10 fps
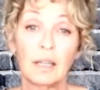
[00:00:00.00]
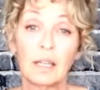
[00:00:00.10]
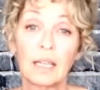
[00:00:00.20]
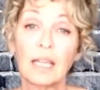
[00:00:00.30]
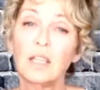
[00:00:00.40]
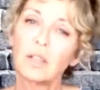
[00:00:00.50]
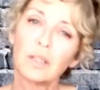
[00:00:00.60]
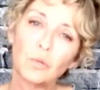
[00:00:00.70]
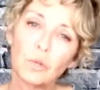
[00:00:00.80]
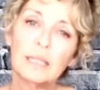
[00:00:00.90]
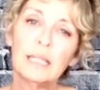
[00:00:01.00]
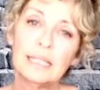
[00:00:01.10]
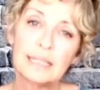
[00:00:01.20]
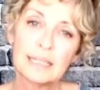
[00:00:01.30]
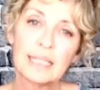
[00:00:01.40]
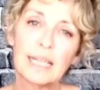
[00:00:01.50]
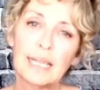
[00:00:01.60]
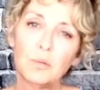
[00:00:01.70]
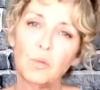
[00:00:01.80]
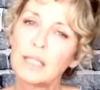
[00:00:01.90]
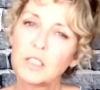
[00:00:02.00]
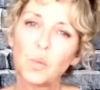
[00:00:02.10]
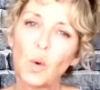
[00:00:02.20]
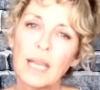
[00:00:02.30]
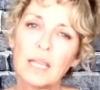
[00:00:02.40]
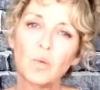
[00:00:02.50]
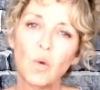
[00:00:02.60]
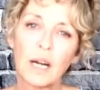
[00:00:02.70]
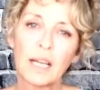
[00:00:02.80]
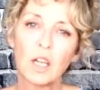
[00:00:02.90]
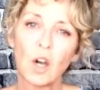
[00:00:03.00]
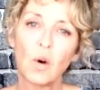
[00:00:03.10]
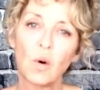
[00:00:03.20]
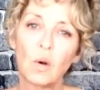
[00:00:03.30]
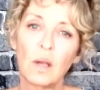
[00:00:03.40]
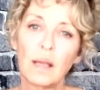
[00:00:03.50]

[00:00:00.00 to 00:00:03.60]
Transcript: Okay, you can really see which way you want to go